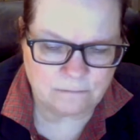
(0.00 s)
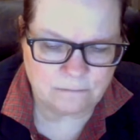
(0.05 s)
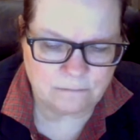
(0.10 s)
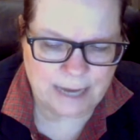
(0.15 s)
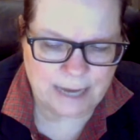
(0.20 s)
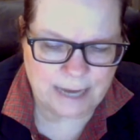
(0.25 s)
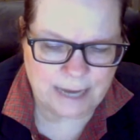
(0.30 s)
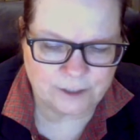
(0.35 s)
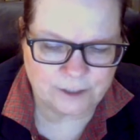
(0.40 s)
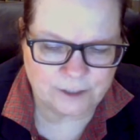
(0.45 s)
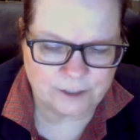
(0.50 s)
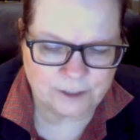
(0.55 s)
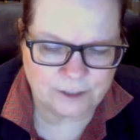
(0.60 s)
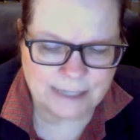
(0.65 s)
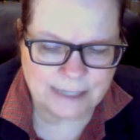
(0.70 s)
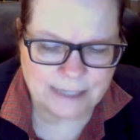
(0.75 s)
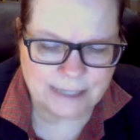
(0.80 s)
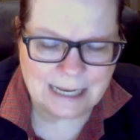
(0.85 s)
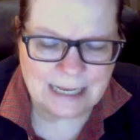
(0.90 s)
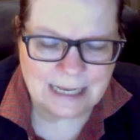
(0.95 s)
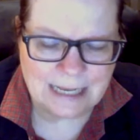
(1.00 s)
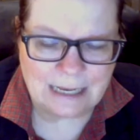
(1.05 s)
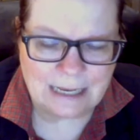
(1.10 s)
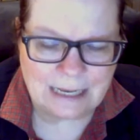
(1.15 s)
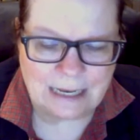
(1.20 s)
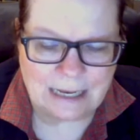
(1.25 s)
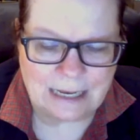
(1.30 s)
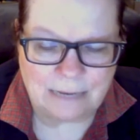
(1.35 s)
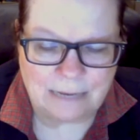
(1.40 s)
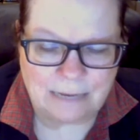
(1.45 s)
actions.
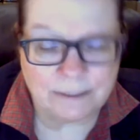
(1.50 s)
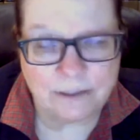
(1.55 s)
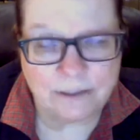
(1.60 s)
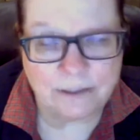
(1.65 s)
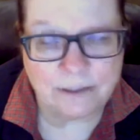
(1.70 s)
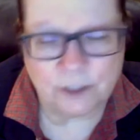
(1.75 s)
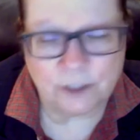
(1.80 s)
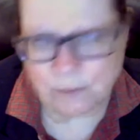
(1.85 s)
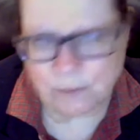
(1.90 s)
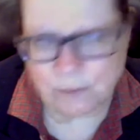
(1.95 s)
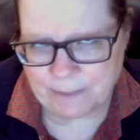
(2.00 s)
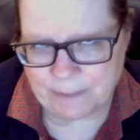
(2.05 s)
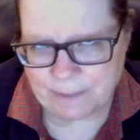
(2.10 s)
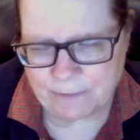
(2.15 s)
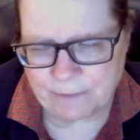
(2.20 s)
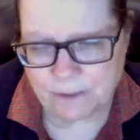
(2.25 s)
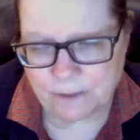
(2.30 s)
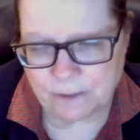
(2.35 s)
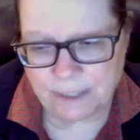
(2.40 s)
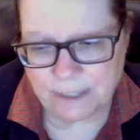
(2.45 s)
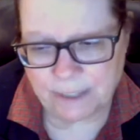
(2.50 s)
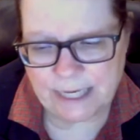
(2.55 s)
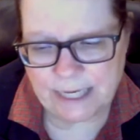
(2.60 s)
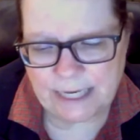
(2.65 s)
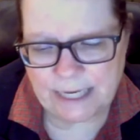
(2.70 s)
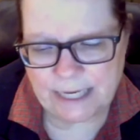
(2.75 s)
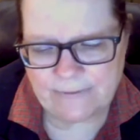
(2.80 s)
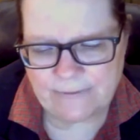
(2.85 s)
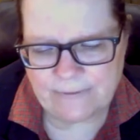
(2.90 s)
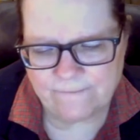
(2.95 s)
But do remember,
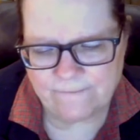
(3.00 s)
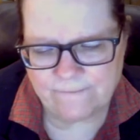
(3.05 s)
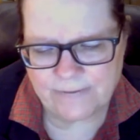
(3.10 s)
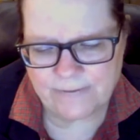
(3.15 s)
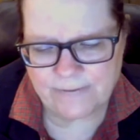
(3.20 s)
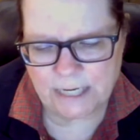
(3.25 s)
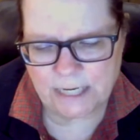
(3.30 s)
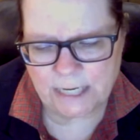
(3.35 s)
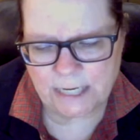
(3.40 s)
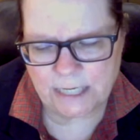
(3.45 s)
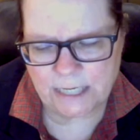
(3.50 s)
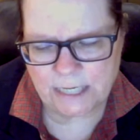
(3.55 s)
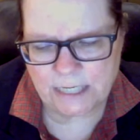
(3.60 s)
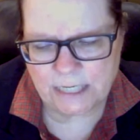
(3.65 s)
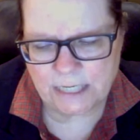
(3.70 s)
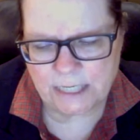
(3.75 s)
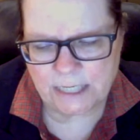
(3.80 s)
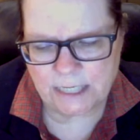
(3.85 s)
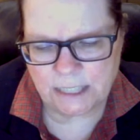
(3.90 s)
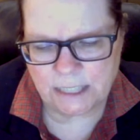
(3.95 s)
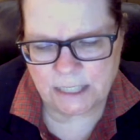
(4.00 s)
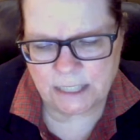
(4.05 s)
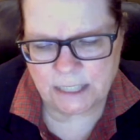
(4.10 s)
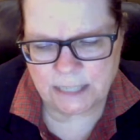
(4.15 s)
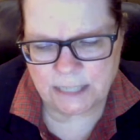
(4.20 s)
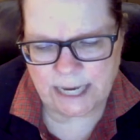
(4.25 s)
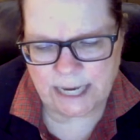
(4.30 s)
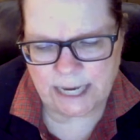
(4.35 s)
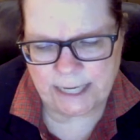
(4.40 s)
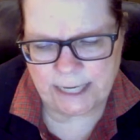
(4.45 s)
if it is
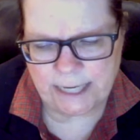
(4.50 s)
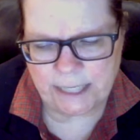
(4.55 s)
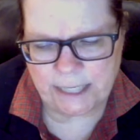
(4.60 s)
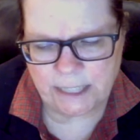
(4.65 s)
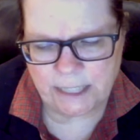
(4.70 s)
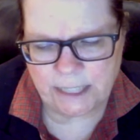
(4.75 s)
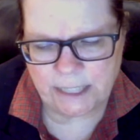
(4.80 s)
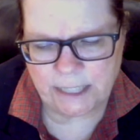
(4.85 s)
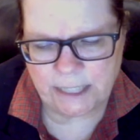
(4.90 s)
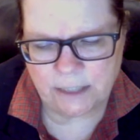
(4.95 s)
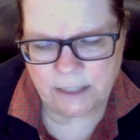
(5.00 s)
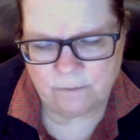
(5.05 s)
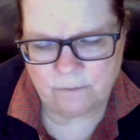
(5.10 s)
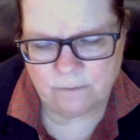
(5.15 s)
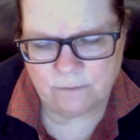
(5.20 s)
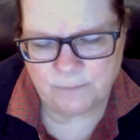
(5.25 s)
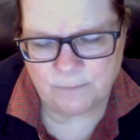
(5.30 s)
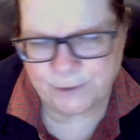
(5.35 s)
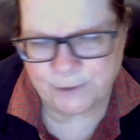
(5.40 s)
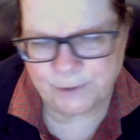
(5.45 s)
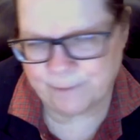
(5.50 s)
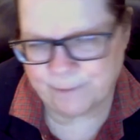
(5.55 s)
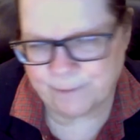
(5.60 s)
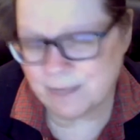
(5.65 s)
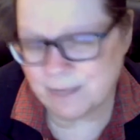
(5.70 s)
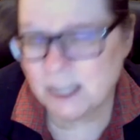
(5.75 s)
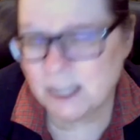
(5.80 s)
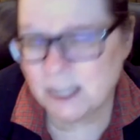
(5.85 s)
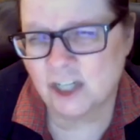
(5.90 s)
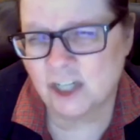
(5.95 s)
a pure
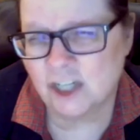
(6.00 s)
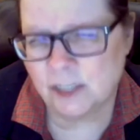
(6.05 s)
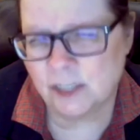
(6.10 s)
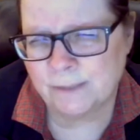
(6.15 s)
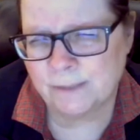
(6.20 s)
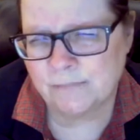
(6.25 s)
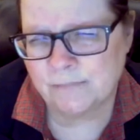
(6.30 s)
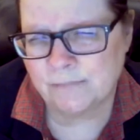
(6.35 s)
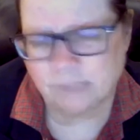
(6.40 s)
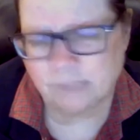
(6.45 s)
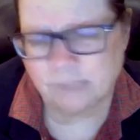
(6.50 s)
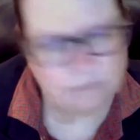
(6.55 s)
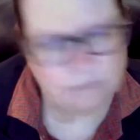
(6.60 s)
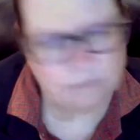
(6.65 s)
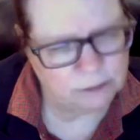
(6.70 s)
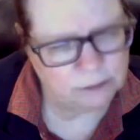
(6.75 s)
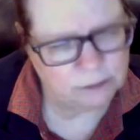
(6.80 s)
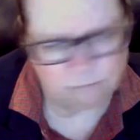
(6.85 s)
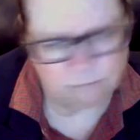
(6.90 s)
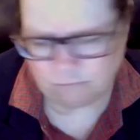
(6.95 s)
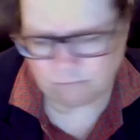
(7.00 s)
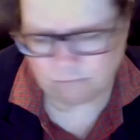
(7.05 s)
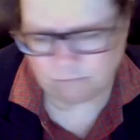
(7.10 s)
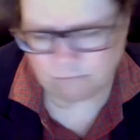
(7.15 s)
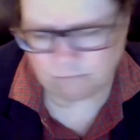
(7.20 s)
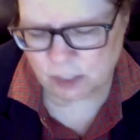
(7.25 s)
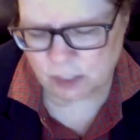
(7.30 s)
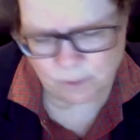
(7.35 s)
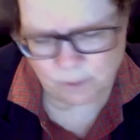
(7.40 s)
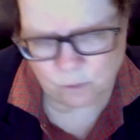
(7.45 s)
money judgment, just a
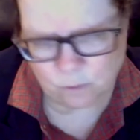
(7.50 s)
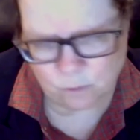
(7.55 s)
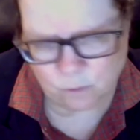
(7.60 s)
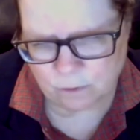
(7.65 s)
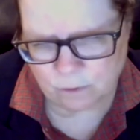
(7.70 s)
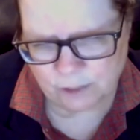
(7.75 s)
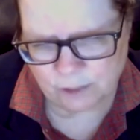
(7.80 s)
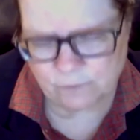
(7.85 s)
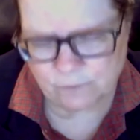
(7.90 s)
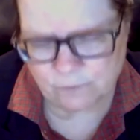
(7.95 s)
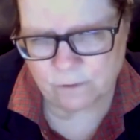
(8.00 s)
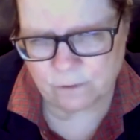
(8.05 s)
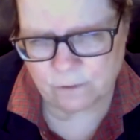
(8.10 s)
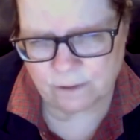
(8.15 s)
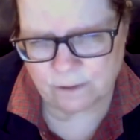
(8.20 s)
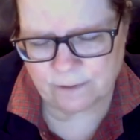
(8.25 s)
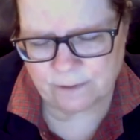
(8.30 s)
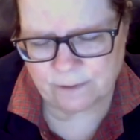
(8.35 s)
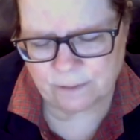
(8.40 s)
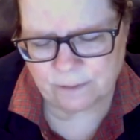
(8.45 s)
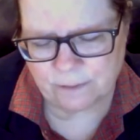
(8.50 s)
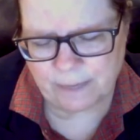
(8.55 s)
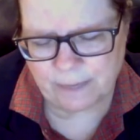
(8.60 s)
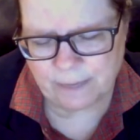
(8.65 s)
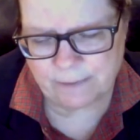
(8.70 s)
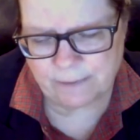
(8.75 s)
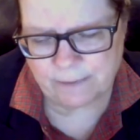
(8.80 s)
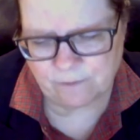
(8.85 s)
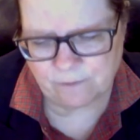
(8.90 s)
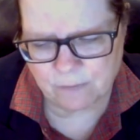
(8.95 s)
judgment or order just for the
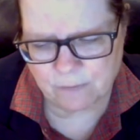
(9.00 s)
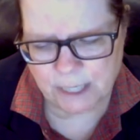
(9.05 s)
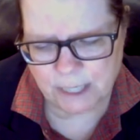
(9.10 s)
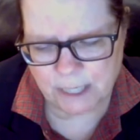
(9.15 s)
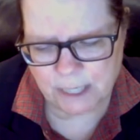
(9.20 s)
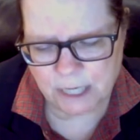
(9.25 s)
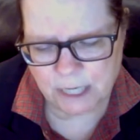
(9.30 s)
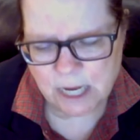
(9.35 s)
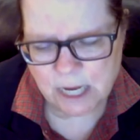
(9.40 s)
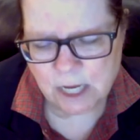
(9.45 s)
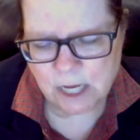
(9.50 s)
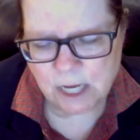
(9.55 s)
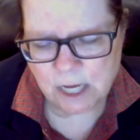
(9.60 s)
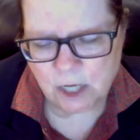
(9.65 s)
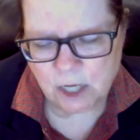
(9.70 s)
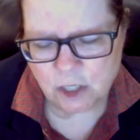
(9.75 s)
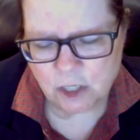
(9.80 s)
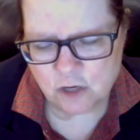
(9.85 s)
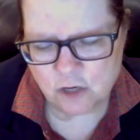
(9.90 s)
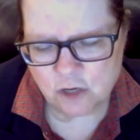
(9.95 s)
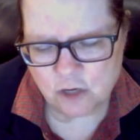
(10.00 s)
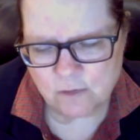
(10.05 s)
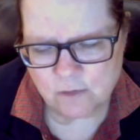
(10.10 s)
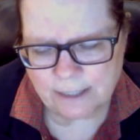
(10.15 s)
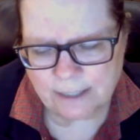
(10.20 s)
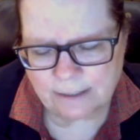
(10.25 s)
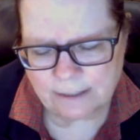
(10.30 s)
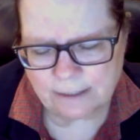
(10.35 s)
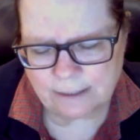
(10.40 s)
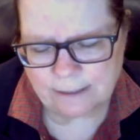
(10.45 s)
payment of money, you
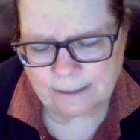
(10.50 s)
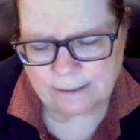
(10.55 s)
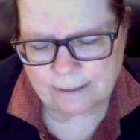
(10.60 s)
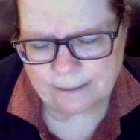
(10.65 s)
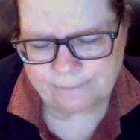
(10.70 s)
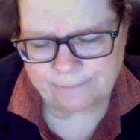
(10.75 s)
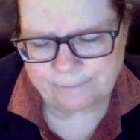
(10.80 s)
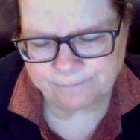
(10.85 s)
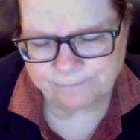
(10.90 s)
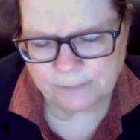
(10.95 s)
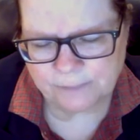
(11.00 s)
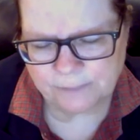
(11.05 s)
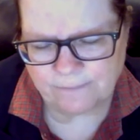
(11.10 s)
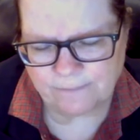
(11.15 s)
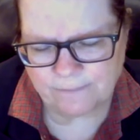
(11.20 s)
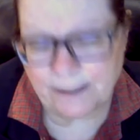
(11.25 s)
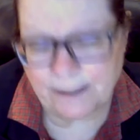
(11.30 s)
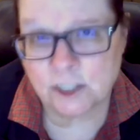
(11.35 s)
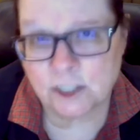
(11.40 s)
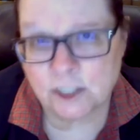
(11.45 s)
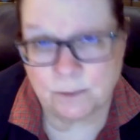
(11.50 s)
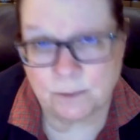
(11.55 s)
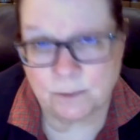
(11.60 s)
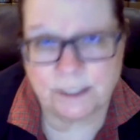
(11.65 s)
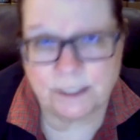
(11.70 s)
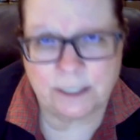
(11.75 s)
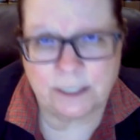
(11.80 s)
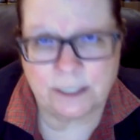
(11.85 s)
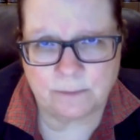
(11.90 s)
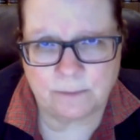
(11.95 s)
can file a
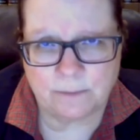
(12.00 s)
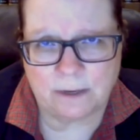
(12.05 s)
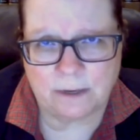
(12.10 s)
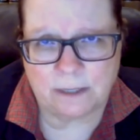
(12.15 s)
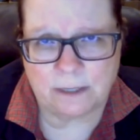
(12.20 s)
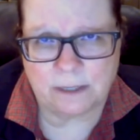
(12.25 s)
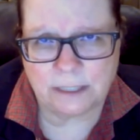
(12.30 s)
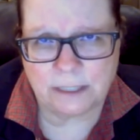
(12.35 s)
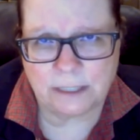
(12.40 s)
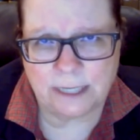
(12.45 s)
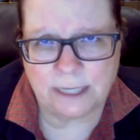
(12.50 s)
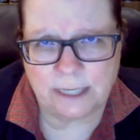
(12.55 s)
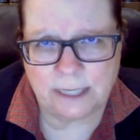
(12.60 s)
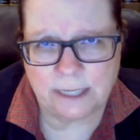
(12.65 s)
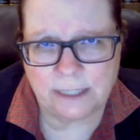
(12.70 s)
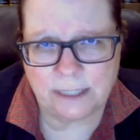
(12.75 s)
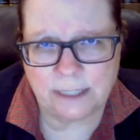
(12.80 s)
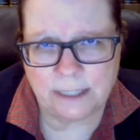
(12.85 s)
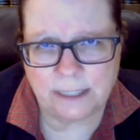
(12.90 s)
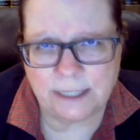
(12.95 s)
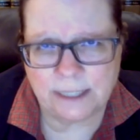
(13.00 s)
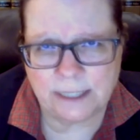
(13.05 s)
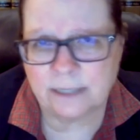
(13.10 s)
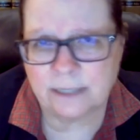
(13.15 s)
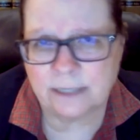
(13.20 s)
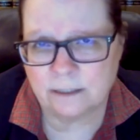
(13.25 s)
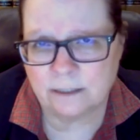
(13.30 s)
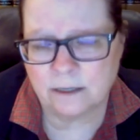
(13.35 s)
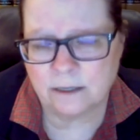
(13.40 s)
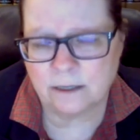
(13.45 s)
supersedes bond and get
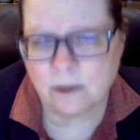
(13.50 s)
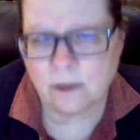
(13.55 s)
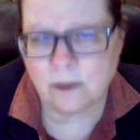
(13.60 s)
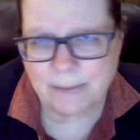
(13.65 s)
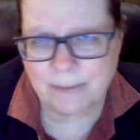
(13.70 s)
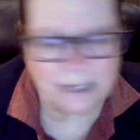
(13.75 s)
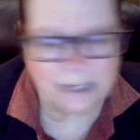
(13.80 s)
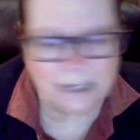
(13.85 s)
an automatic